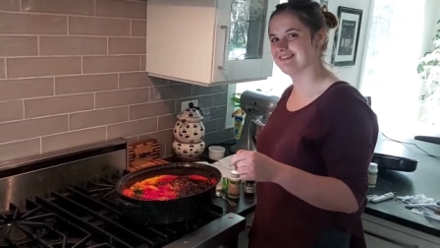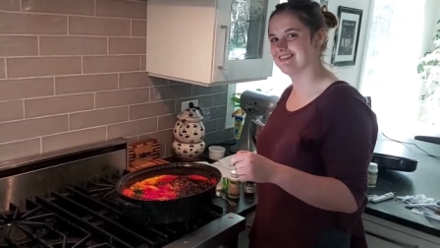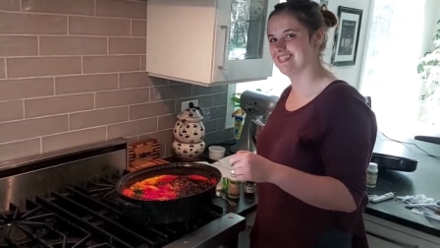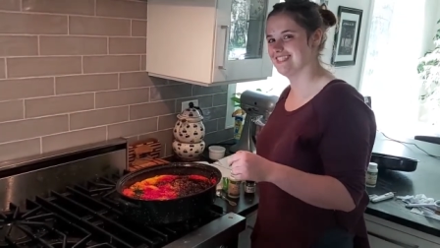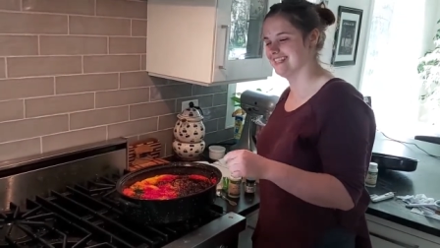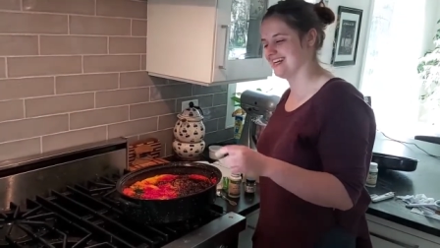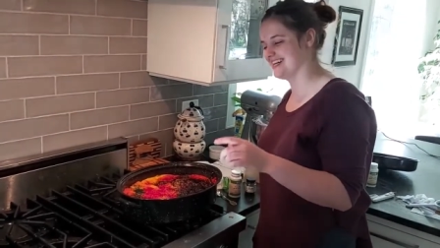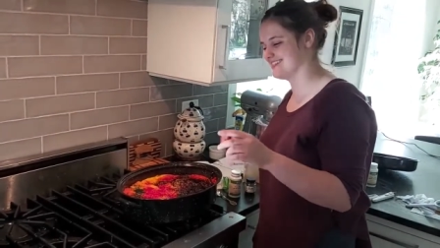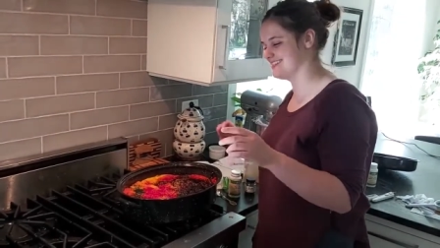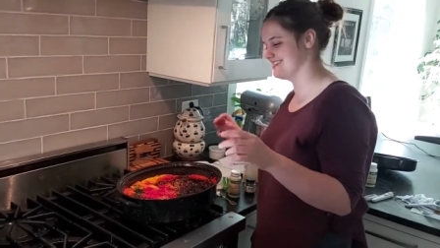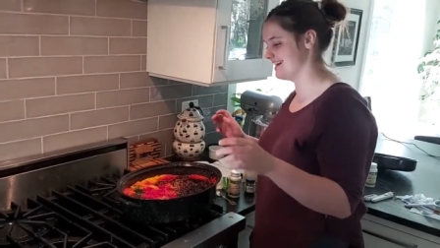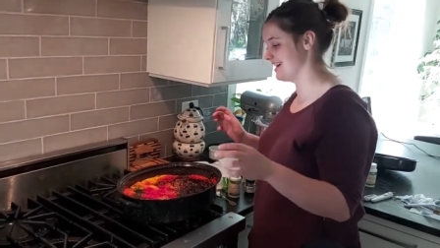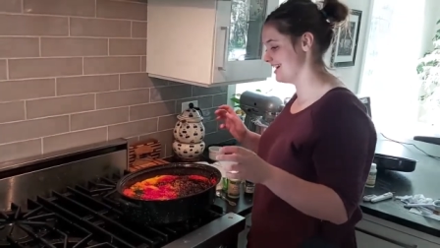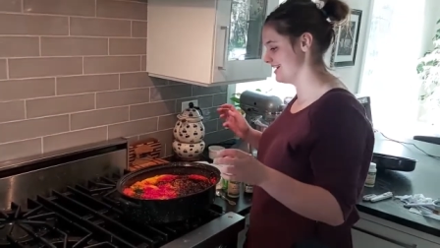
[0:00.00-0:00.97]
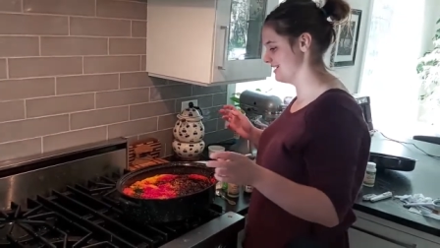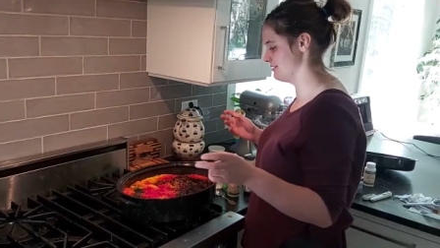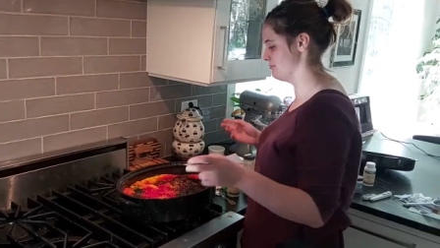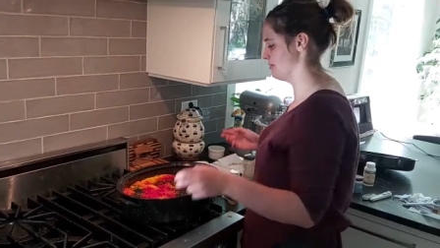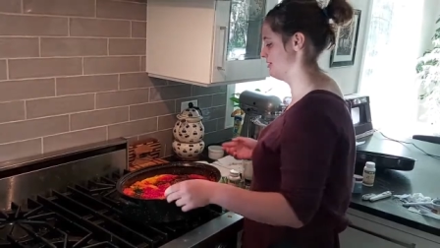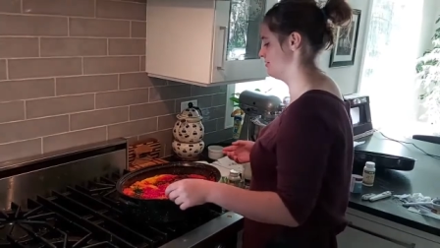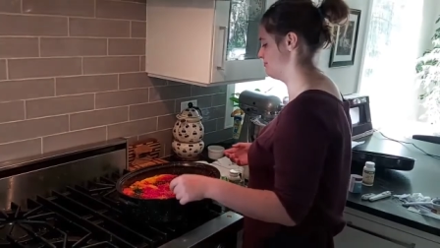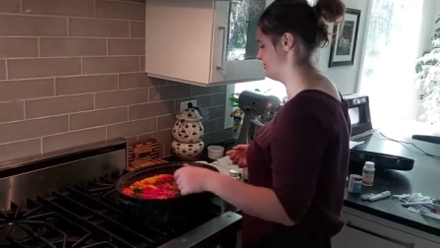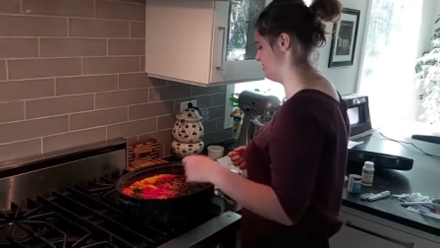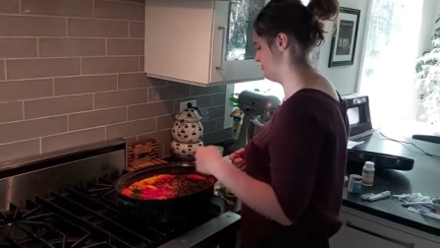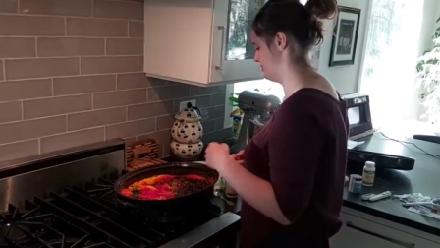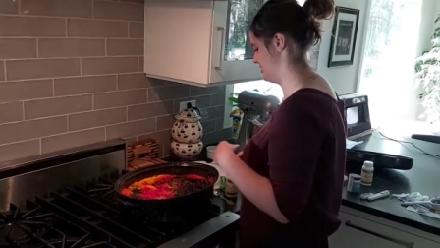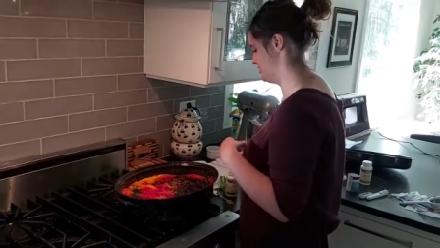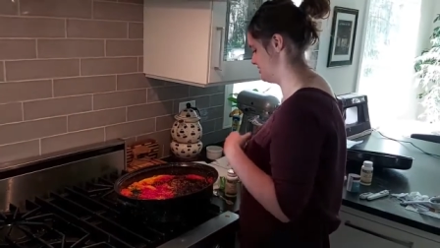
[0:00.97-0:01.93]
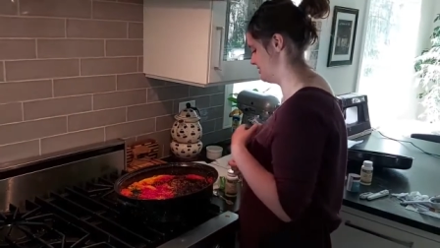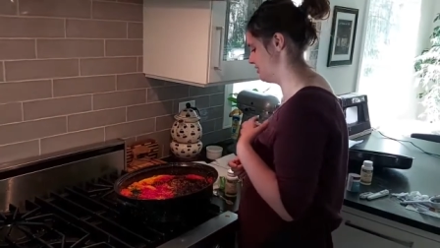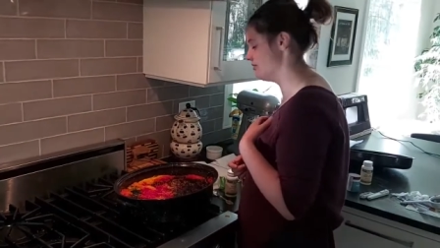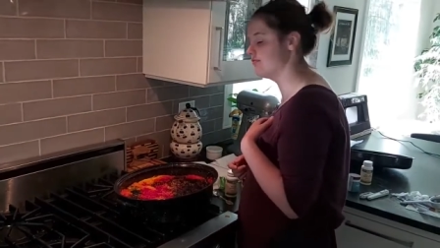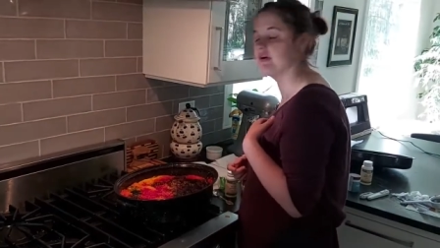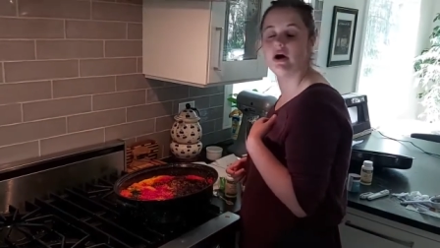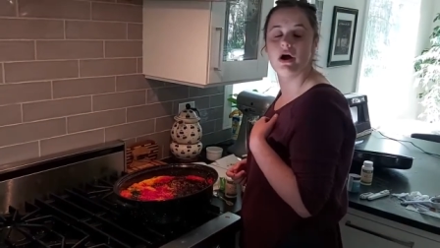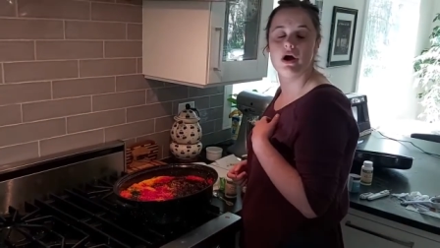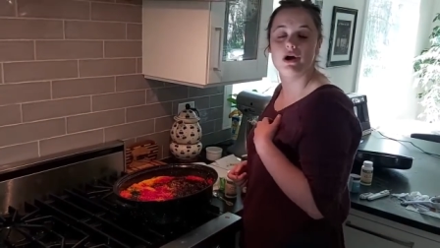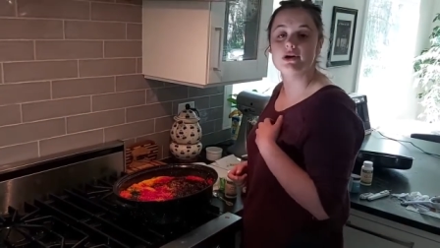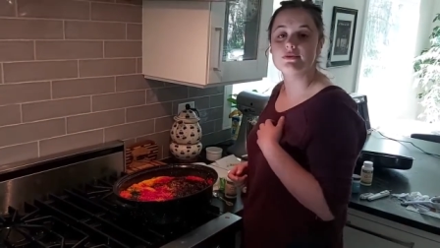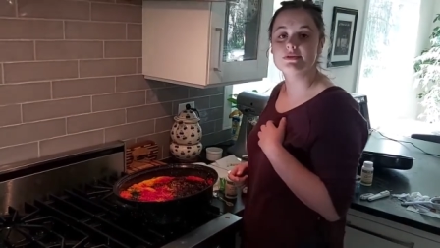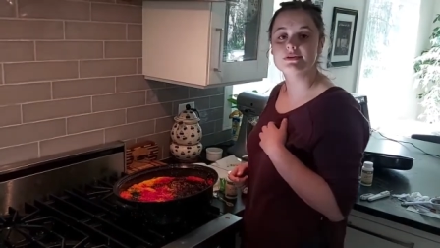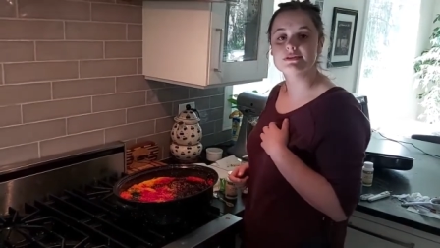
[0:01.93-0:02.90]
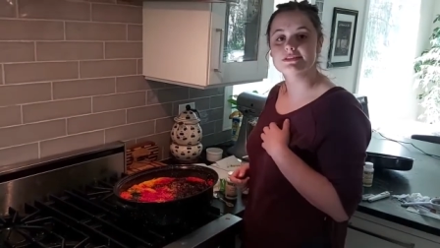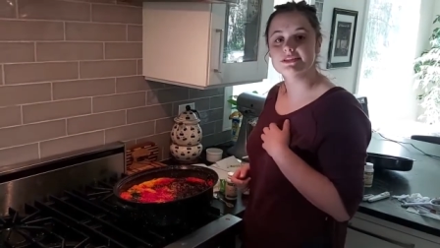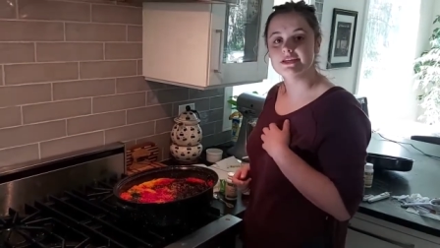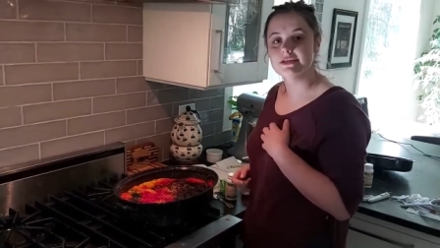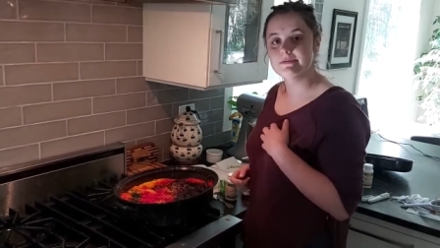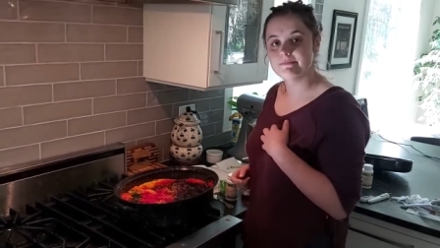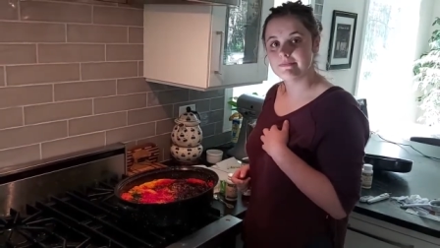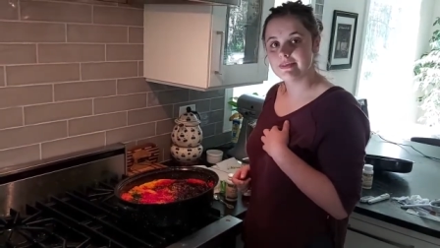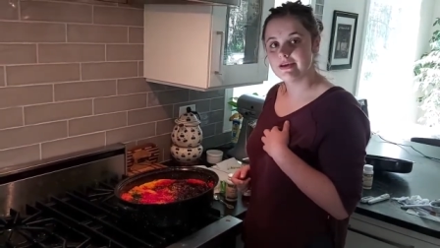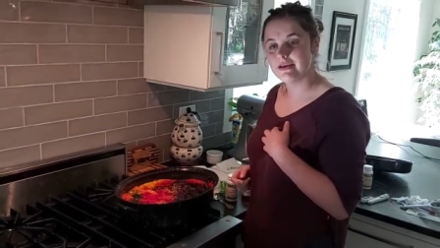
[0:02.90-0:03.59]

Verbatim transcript: or at least the last dying part by myself. We'll see.